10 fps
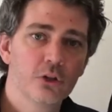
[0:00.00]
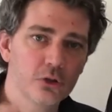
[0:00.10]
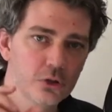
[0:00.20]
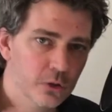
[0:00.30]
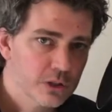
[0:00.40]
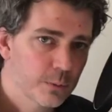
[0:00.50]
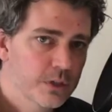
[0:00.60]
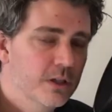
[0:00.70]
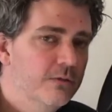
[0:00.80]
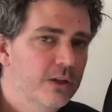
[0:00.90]
your
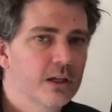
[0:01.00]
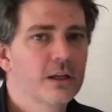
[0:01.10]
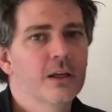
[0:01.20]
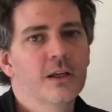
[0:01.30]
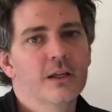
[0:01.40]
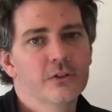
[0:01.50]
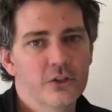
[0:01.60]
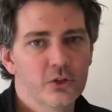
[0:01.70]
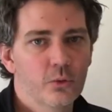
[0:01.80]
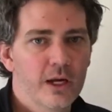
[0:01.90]
specific
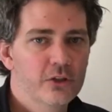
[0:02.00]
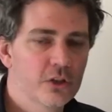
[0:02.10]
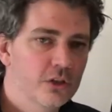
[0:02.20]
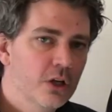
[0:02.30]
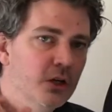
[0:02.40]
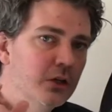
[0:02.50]
situation,